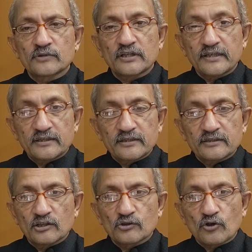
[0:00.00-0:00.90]

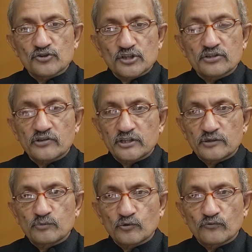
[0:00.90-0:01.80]
creating a
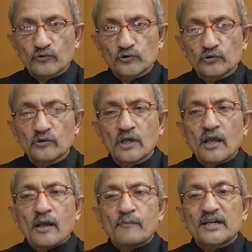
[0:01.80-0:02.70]
concentrated portfolio.
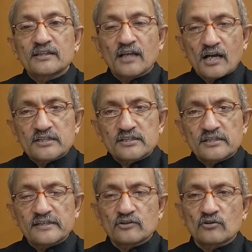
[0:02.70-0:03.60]
But
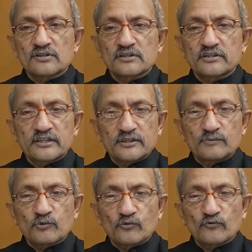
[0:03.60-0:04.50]
largely,
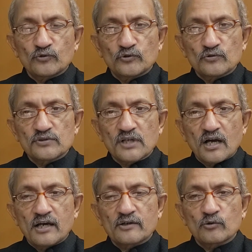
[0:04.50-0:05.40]
concentrated portfolios
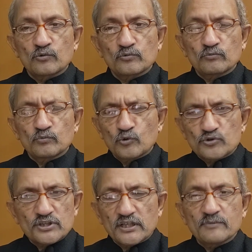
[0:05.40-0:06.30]
are
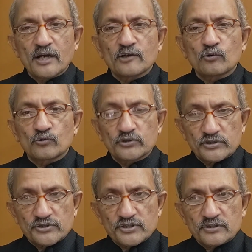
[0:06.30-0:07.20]
mostly by
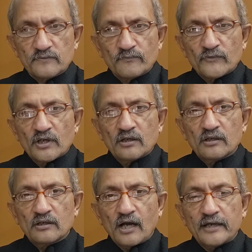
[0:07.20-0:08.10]
owners.
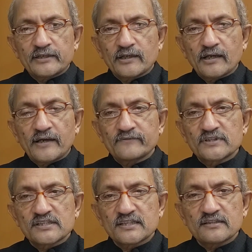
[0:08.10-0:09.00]
I
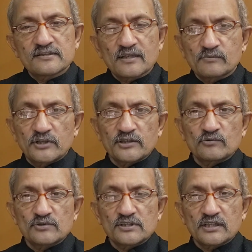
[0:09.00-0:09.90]
haven't seen somebody
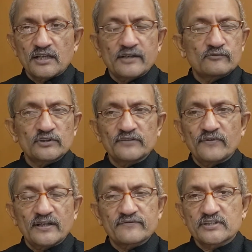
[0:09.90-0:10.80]
who said I have only
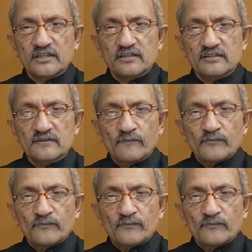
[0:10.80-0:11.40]
5 shares,